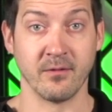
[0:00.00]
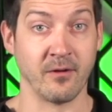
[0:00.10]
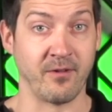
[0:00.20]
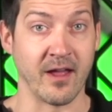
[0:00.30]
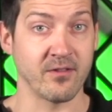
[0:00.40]

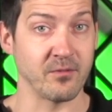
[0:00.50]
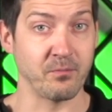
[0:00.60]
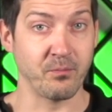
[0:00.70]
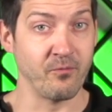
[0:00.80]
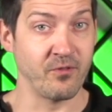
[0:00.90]
Events are
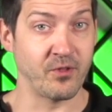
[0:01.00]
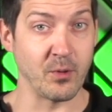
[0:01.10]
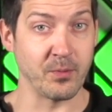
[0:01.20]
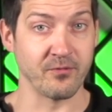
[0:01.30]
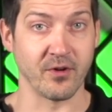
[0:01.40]

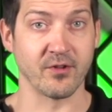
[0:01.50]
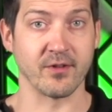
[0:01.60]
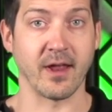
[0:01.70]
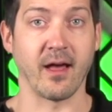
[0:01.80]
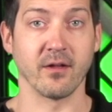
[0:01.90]
super
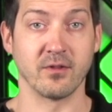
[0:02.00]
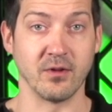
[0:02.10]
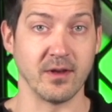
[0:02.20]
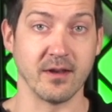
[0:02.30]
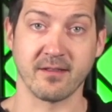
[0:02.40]
versatile. Do you
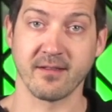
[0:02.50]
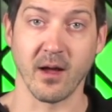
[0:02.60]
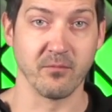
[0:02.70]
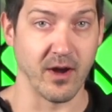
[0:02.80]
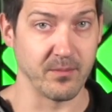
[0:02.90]
need a
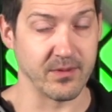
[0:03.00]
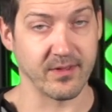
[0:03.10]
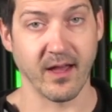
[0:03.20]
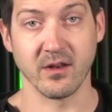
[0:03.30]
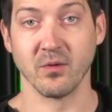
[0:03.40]
sub right
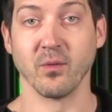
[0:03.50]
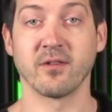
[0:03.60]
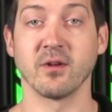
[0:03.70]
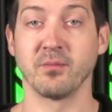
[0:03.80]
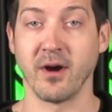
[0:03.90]
beside you?
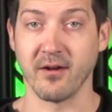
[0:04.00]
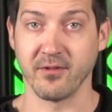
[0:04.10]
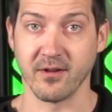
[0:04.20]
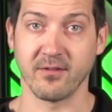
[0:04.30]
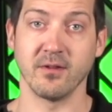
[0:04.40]
What's your
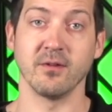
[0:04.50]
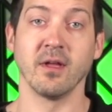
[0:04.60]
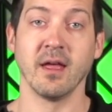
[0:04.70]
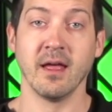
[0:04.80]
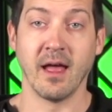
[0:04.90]
preference?
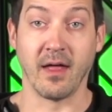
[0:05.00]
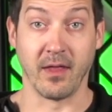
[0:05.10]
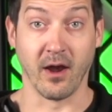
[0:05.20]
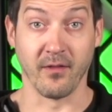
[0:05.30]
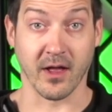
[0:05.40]
And
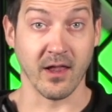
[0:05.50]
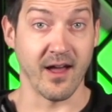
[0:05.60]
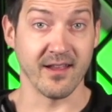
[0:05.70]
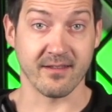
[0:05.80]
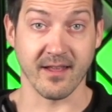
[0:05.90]
then on the
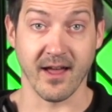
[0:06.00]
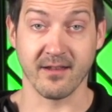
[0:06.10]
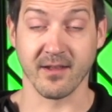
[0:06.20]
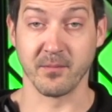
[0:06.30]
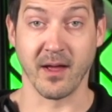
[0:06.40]
client side,
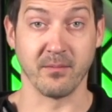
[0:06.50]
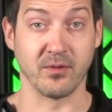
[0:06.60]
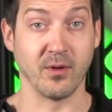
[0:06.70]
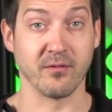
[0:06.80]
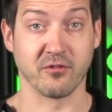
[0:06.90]
sometimes
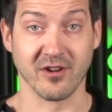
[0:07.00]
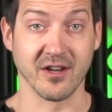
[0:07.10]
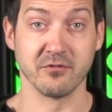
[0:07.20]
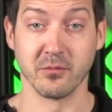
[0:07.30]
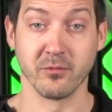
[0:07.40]
you have
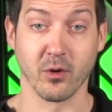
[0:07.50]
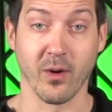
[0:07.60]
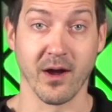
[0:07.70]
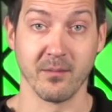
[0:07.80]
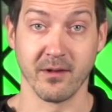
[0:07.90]
green room
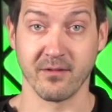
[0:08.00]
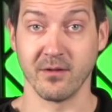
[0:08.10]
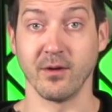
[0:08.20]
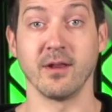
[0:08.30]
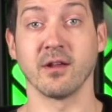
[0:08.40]
requirements. Do
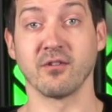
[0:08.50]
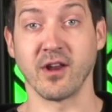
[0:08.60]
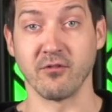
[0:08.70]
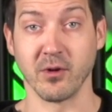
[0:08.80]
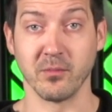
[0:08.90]
you need a
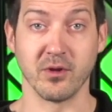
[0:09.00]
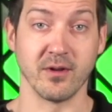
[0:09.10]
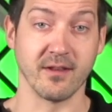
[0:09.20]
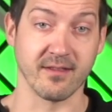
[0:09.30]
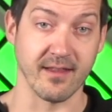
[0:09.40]
green room? Do you
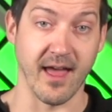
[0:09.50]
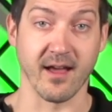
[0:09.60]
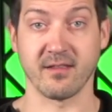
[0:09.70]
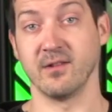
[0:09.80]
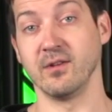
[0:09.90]
need
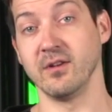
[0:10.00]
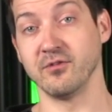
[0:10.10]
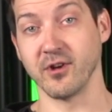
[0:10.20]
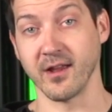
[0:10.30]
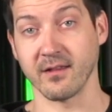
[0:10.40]
snacks? Do you need
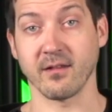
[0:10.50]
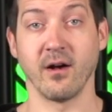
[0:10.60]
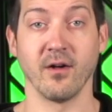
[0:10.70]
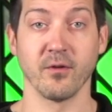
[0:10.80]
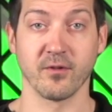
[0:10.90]
drinks?
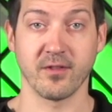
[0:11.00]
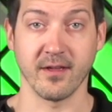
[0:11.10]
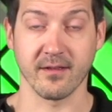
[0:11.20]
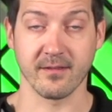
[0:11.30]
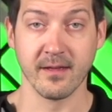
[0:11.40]
All those
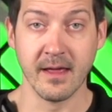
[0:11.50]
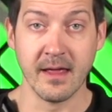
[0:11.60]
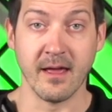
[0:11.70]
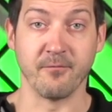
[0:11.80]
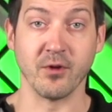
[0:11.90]
things.
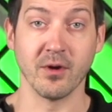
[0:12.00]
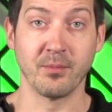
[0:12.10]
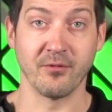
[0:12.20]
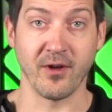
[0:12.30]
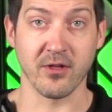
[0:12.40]
If you're a
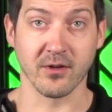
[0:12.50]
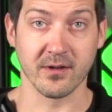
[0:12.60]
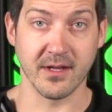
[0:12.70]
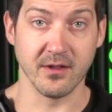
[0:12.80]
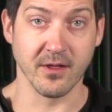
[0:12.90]
professional
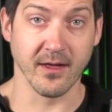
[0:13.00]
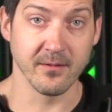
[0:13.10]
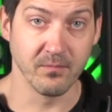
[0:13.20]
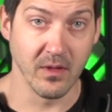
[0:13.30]
DJ,